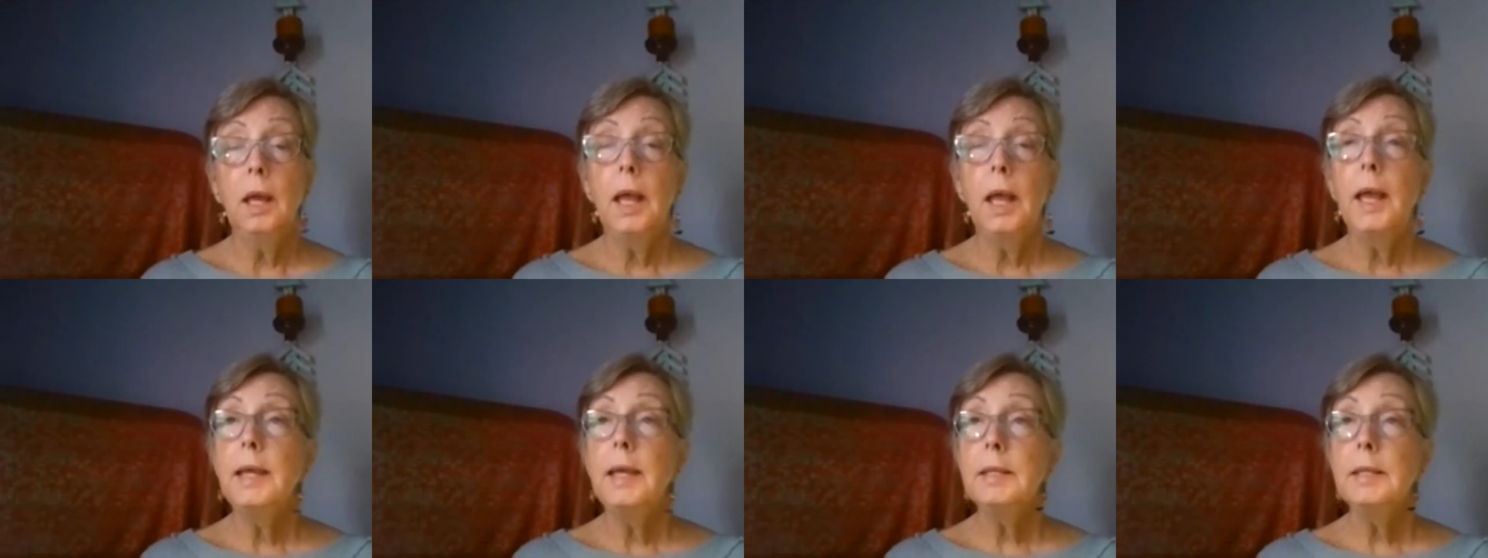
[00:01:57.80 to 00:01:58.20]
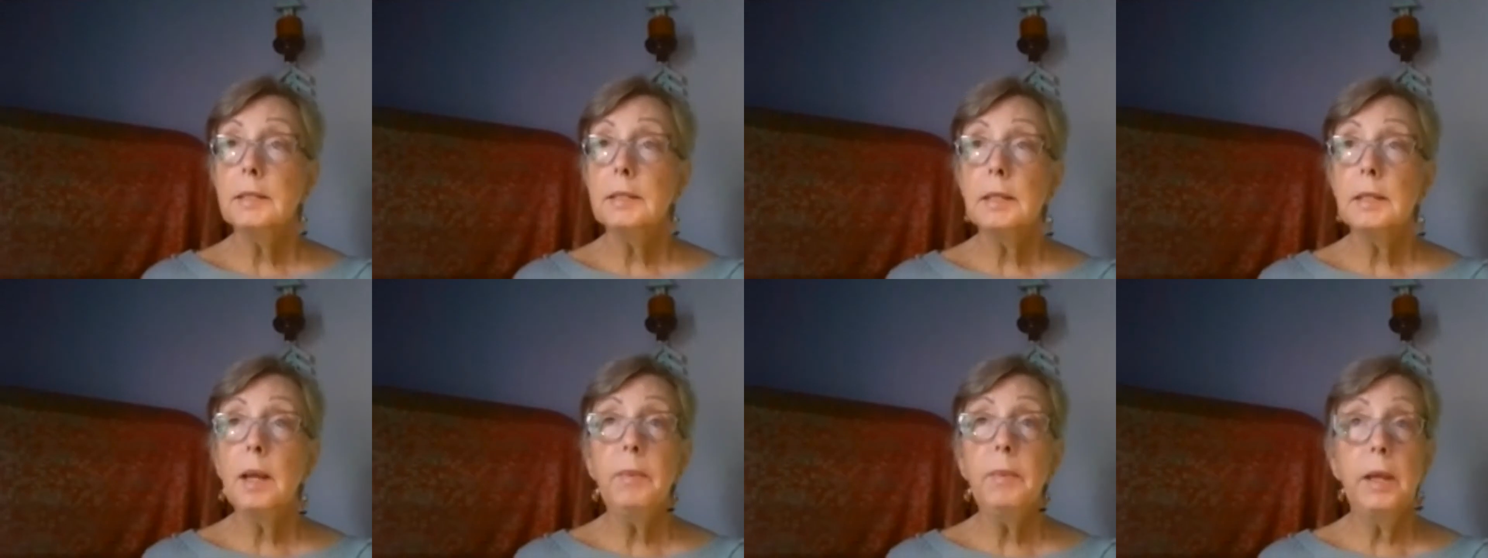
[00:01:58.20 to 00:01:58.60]
In
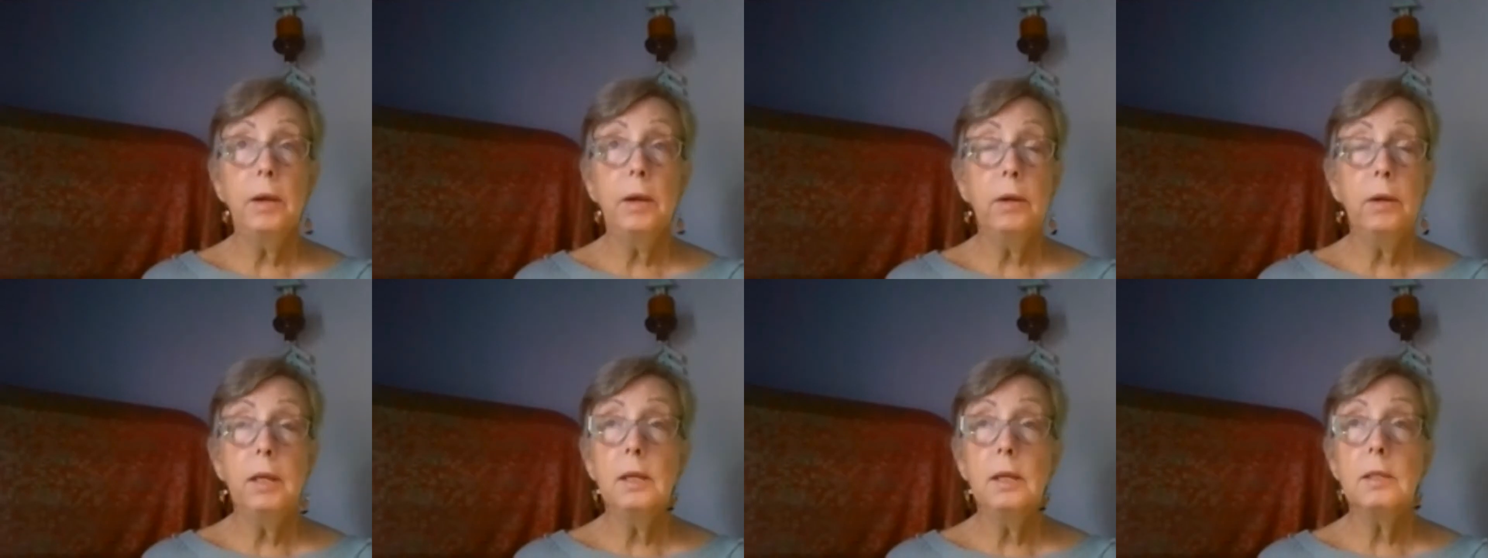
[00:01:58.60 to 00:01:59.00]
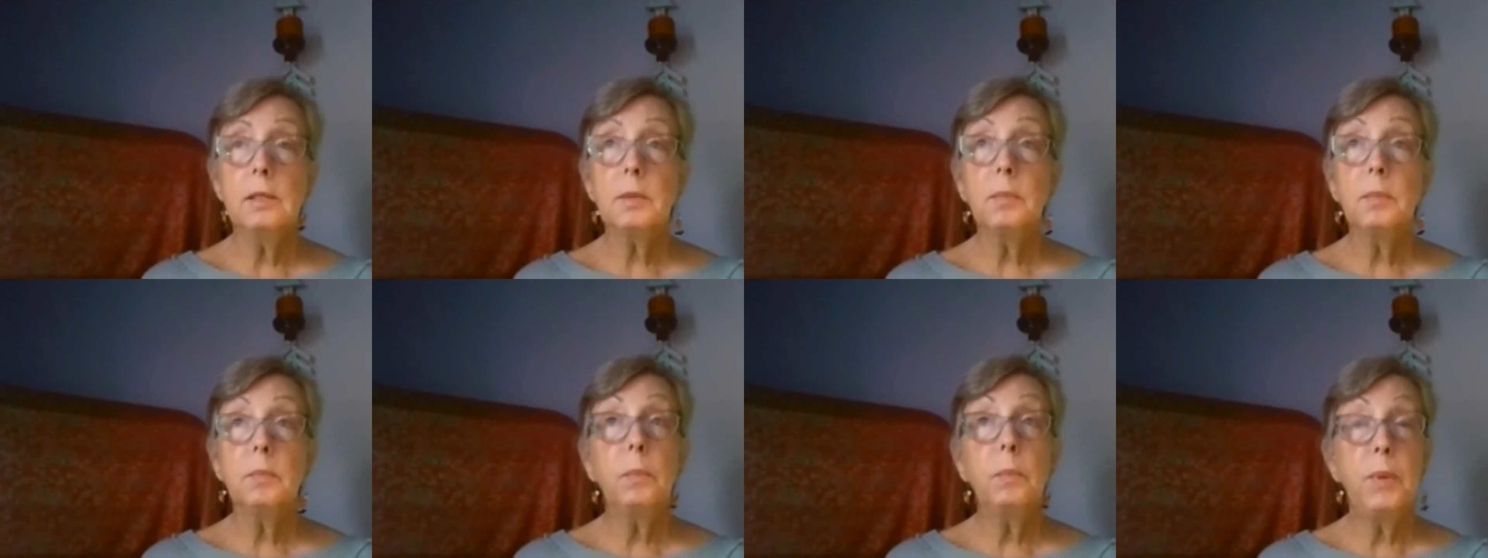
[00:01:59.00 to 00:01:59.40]
some
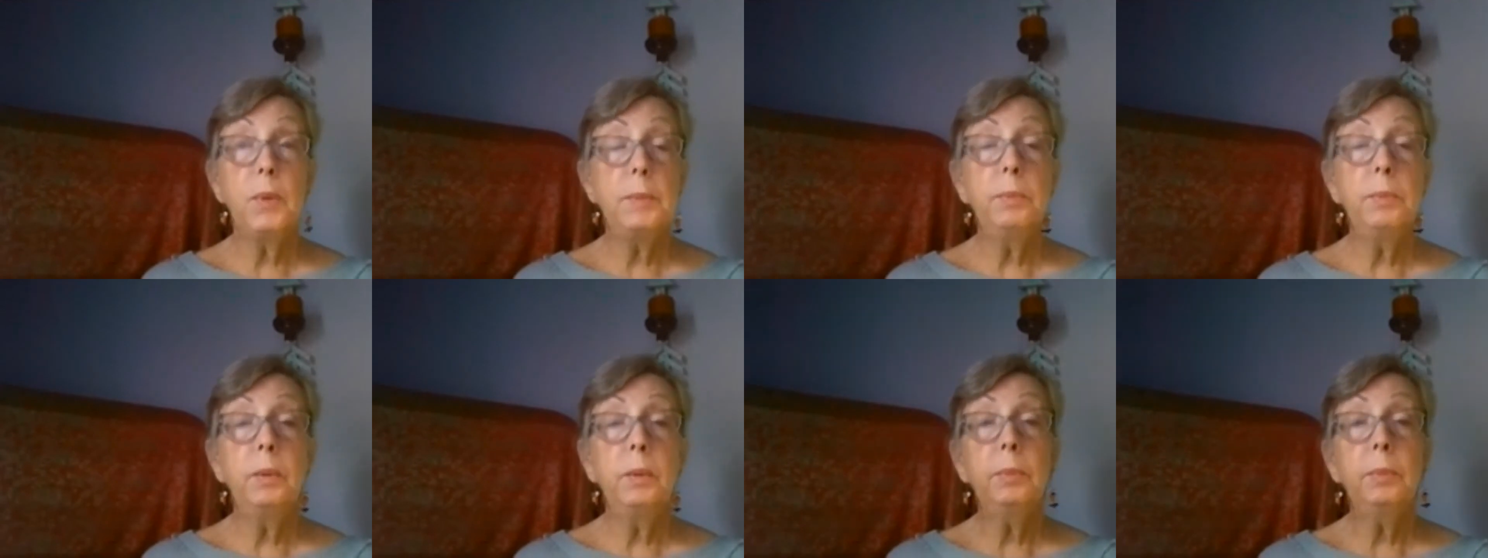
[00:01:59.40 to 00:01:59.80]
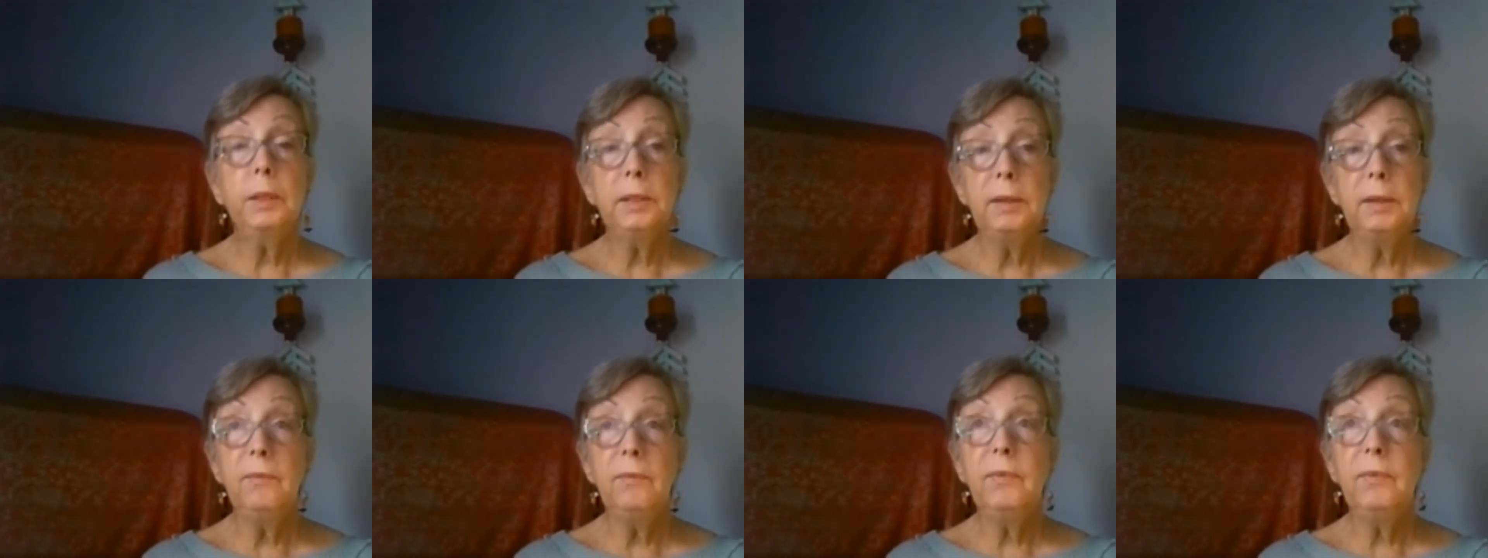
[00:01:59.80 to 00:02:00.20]
areas, people
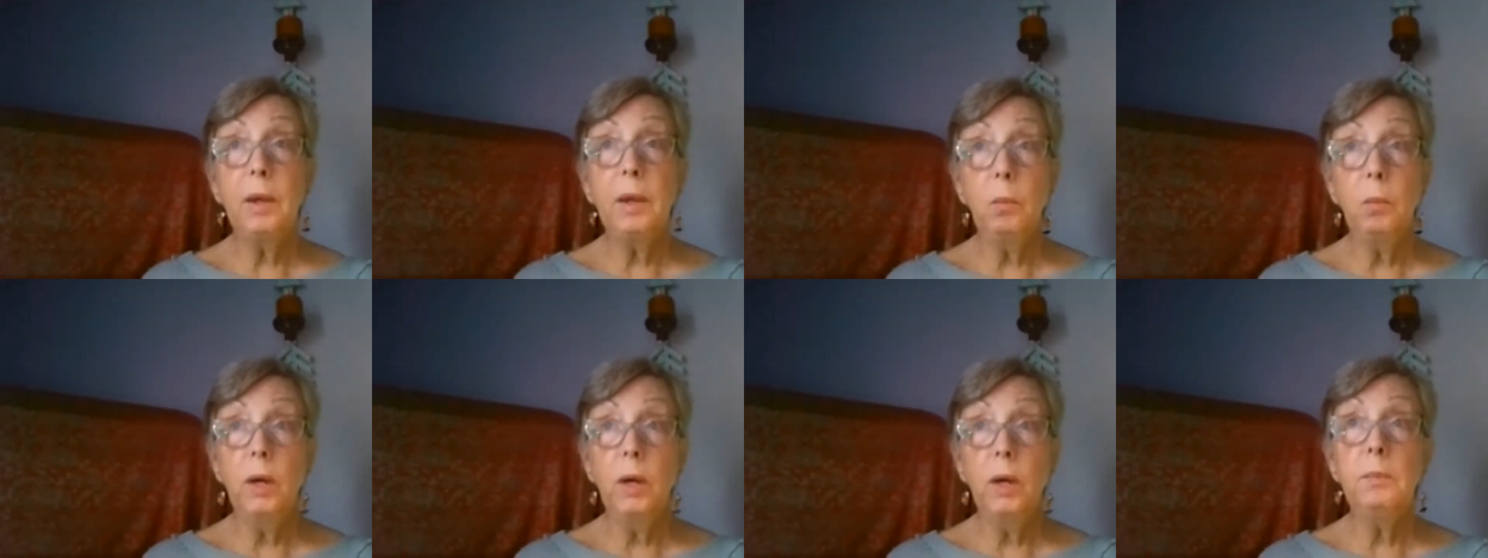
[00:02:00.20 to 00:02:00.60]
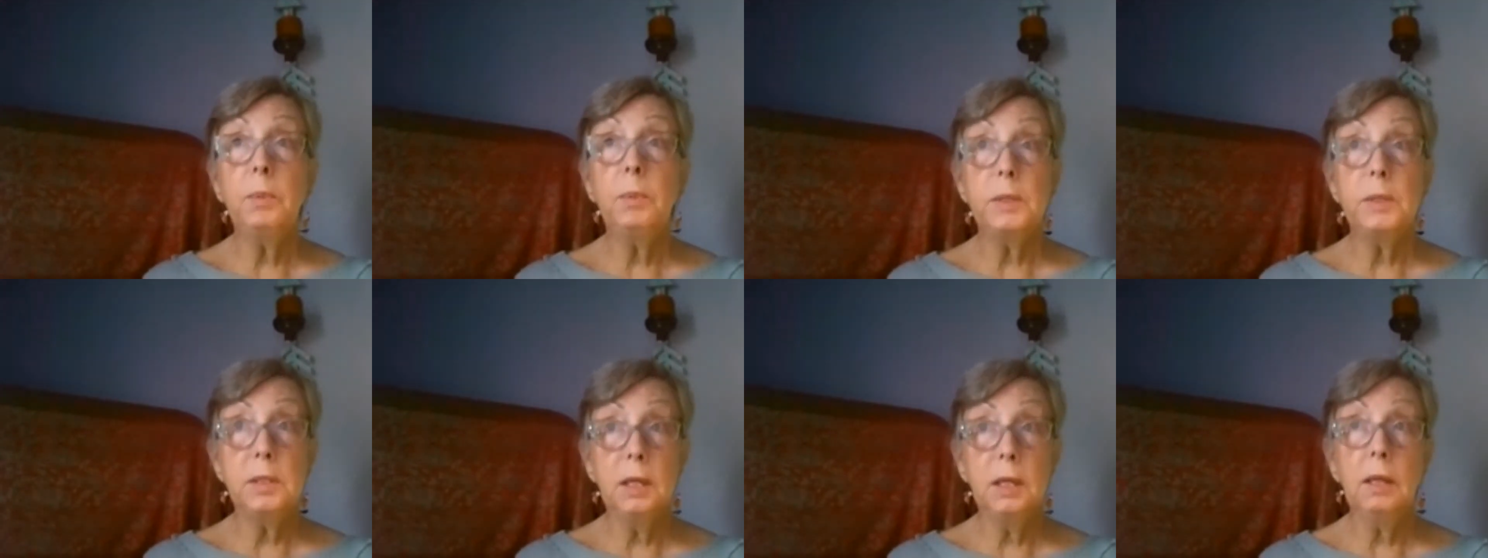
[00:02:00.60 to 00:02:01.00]
believe that one
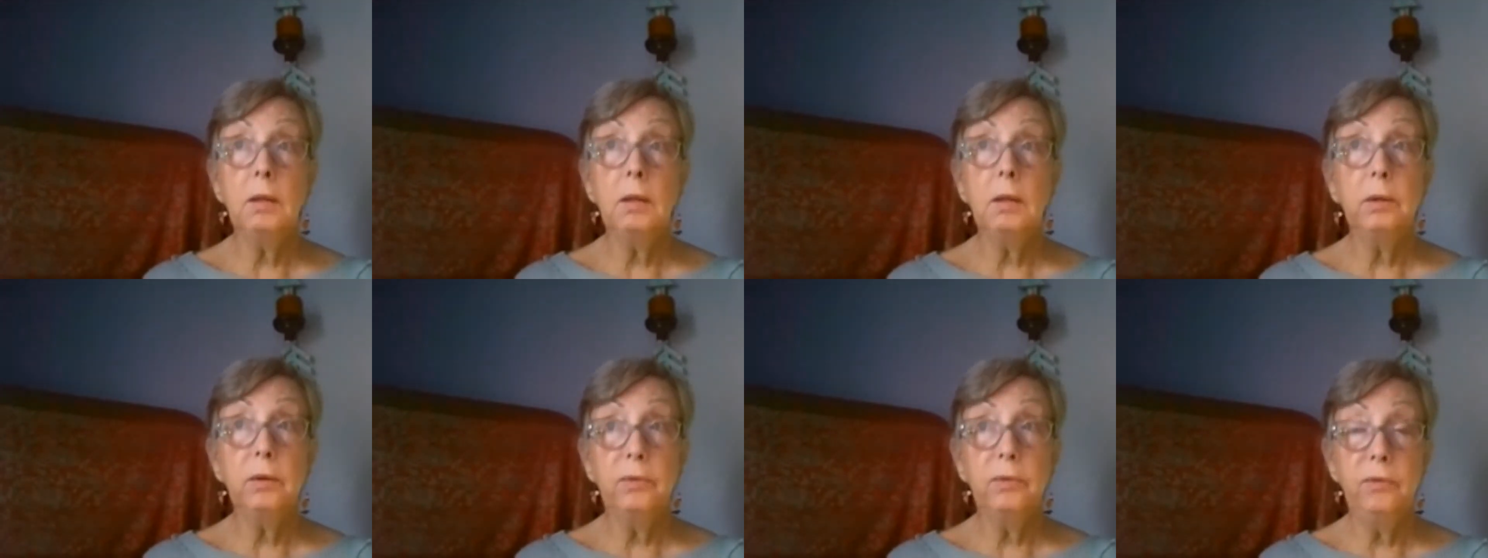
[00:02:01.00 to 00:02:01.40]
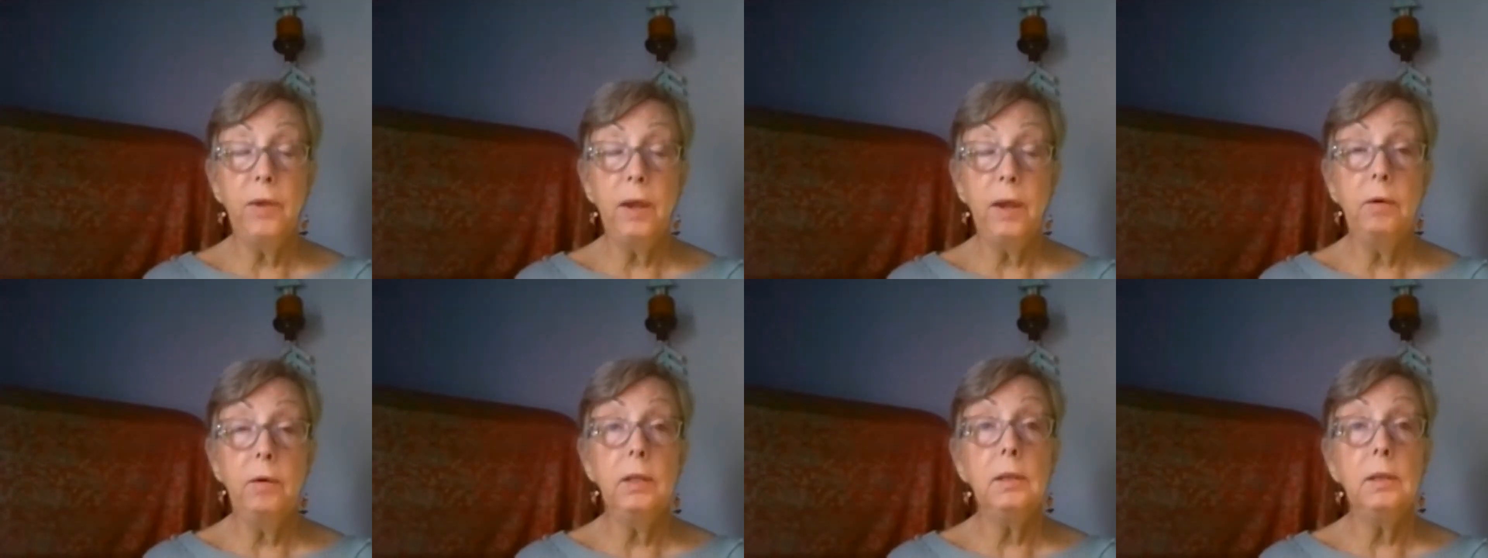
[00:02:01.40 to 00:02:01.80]
particular
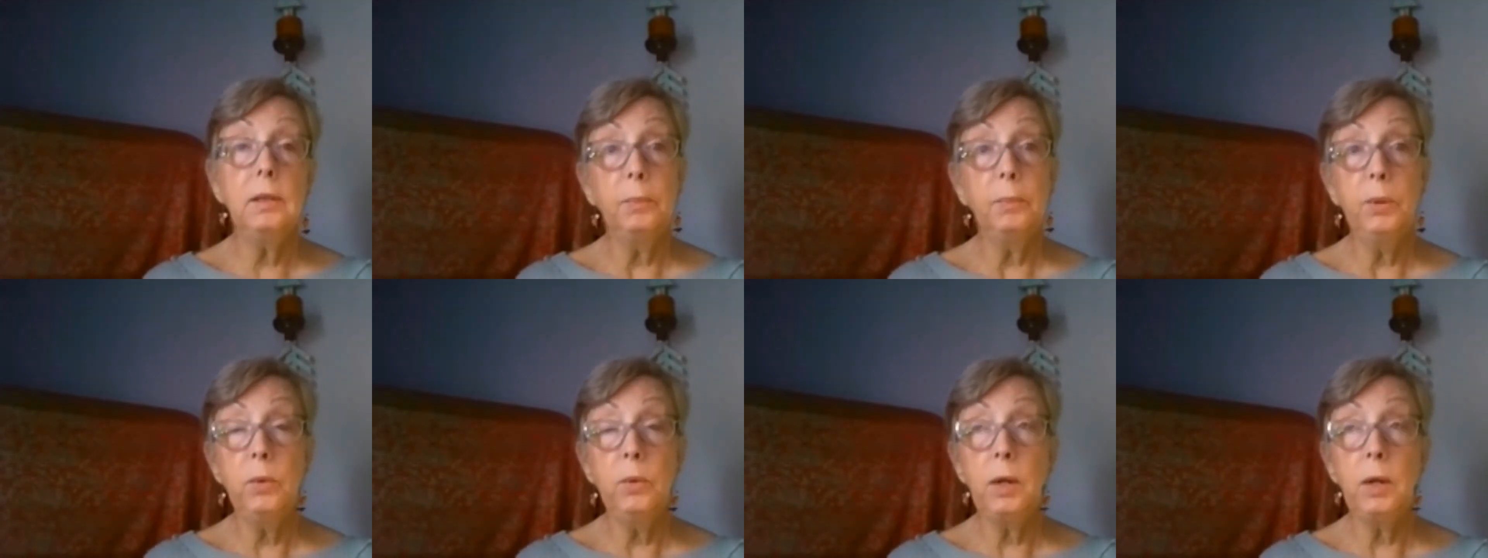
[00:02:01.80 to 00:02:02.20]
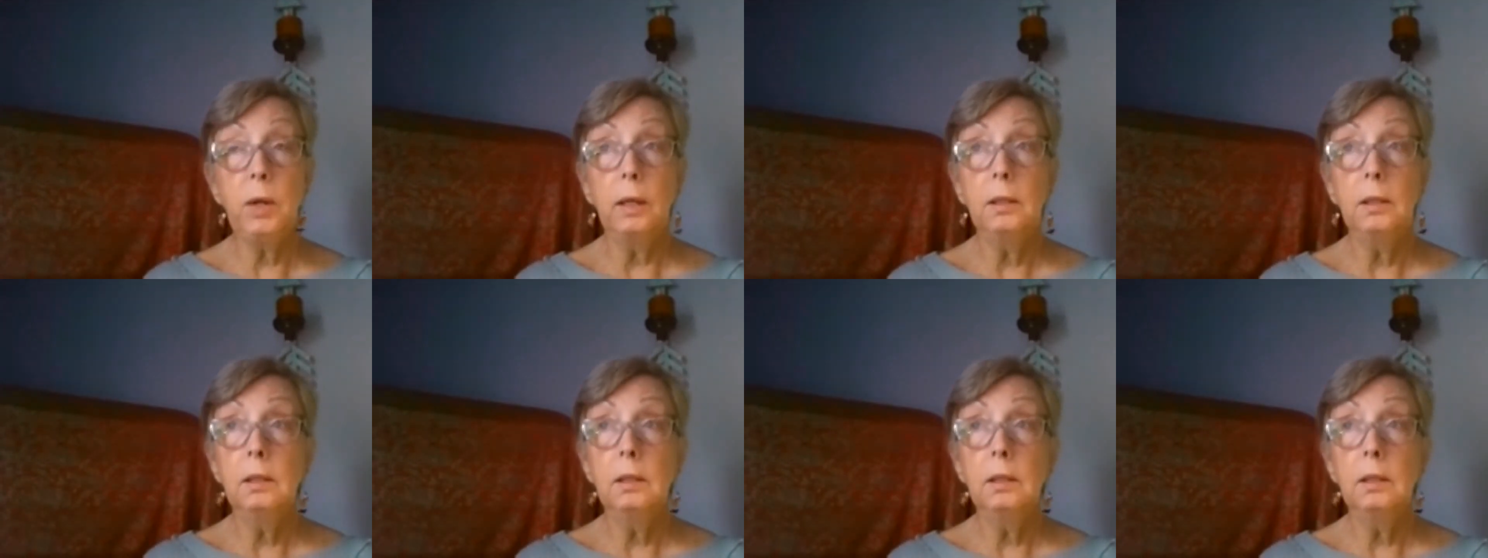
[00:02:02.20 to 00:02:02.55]
fairy, the Puka,